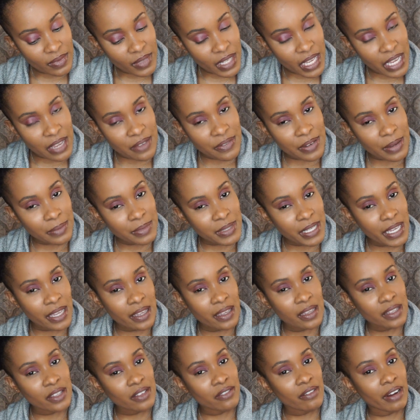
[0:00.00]
if I'm
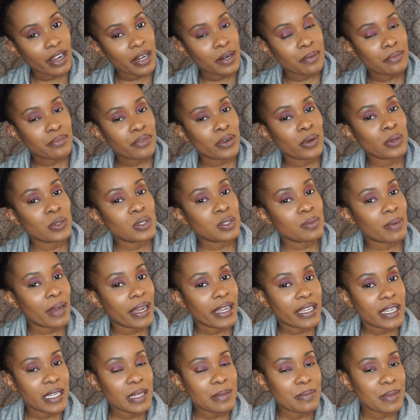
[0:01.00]
taking the right approach by
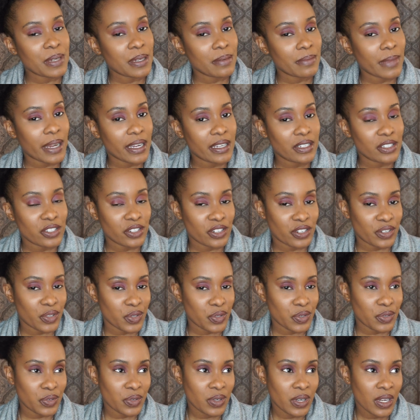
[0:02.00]
keeping my
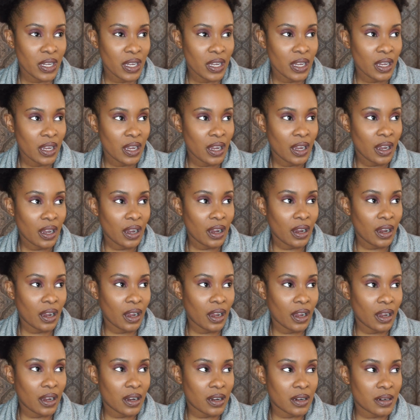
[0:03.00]
journal
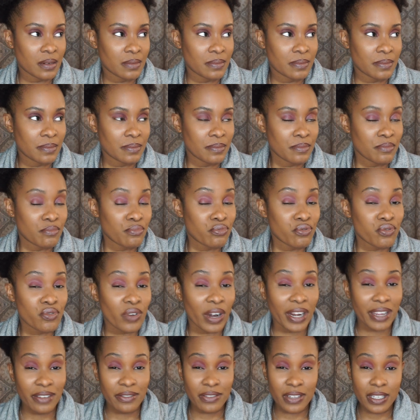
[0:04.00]
um,
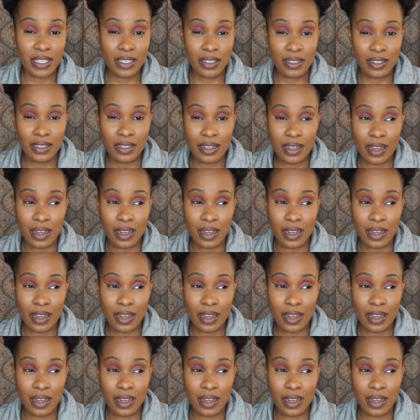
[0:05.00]
private.